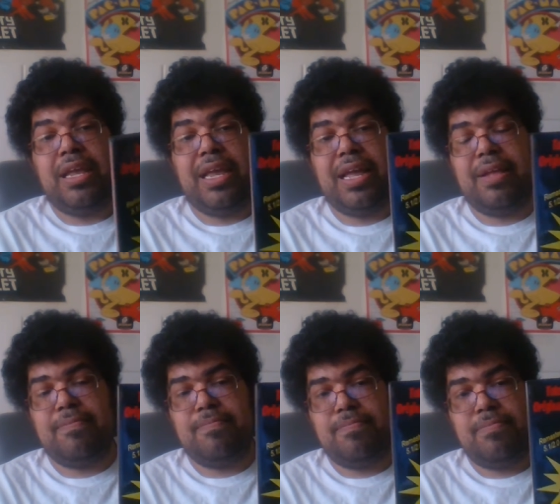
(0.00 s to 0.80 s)

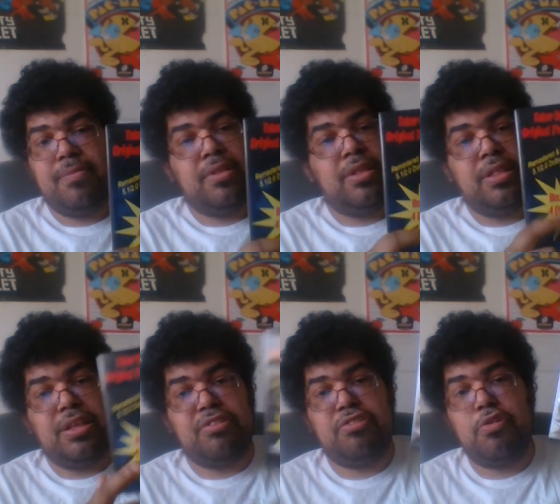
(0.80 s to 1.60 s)
And
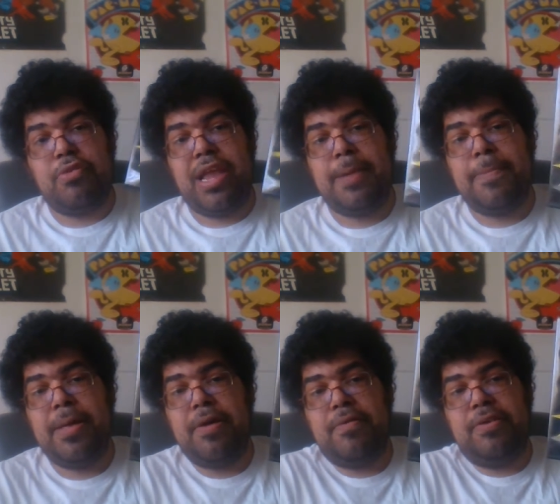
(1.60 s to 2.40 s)
this show came
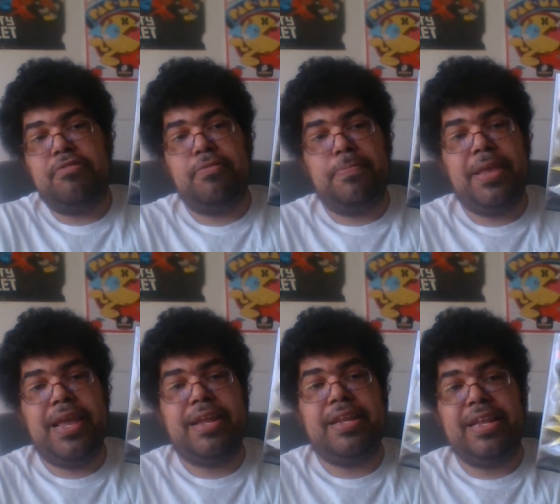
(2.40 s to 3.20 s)
out in
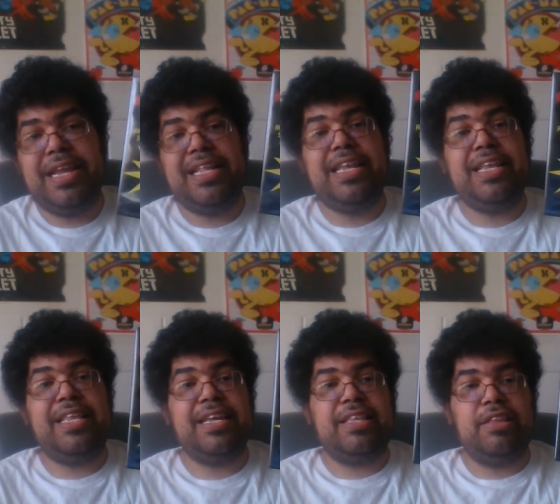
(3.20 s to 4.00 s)
Japan in
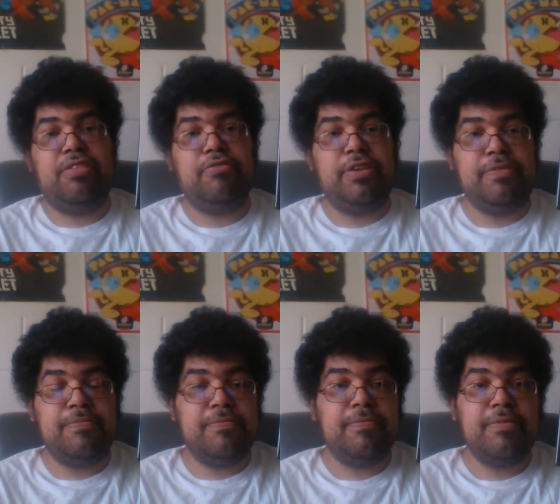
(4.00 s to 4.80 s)
1963, and
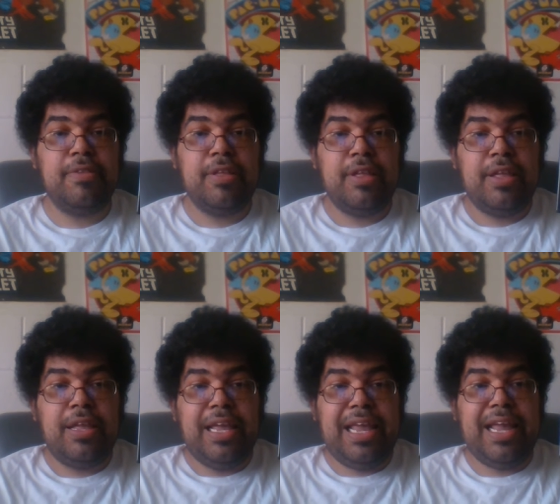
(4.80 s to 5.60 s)

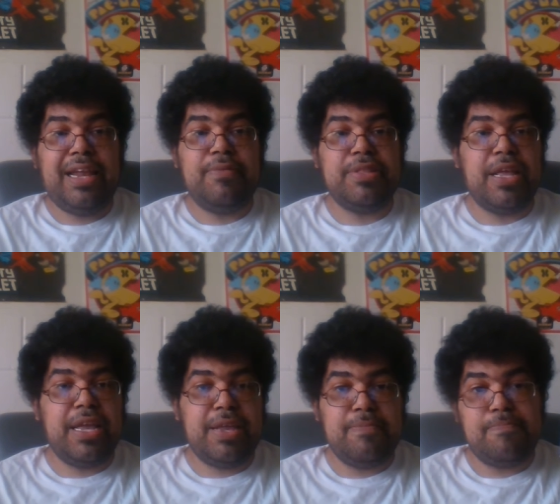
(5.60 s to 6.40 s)
it was
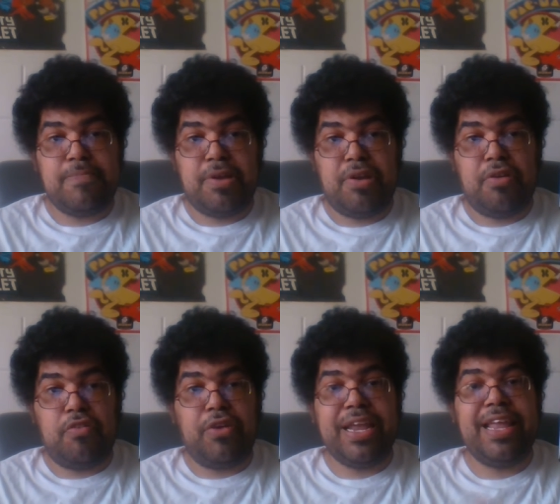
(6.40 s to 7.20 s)
a
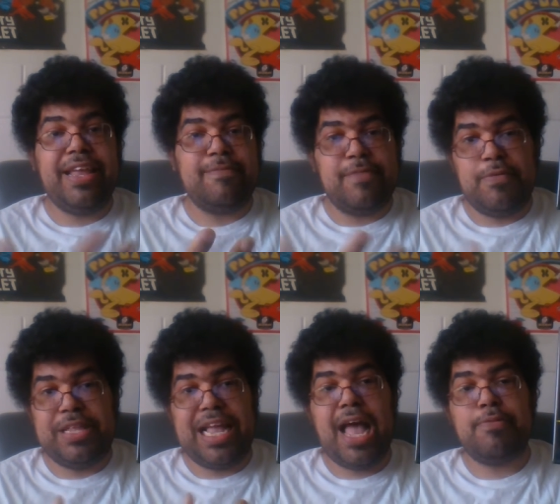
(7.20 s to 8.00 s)
great hit. It was
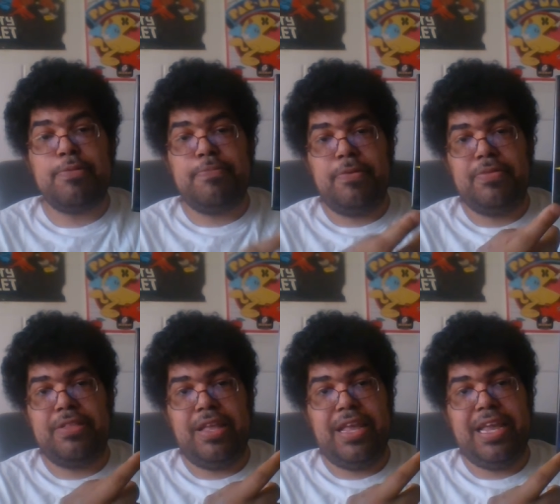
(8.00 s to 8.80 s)
a comic, it
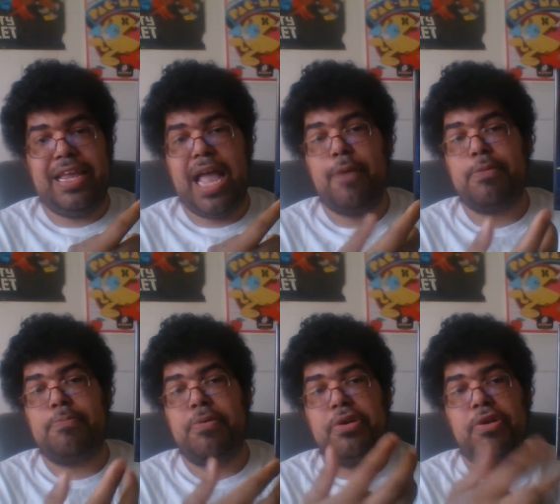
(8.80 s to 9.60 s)
was a comic
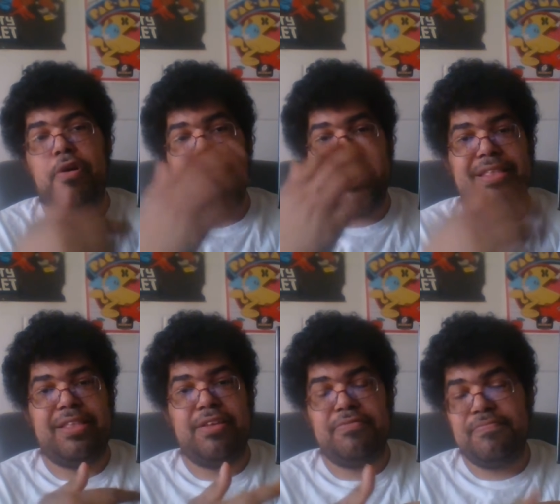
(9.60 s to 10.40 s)
book and all that
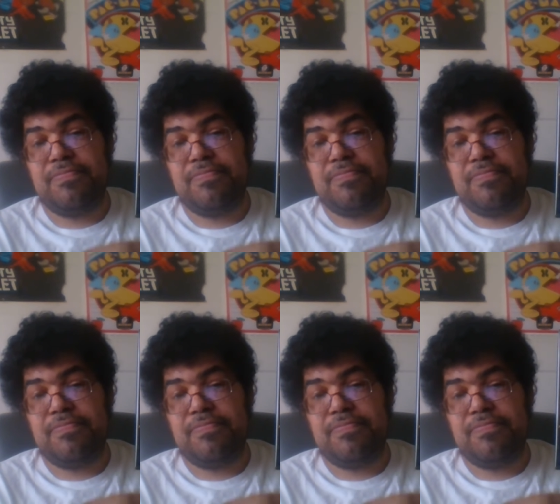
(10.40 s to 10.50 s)
stuff,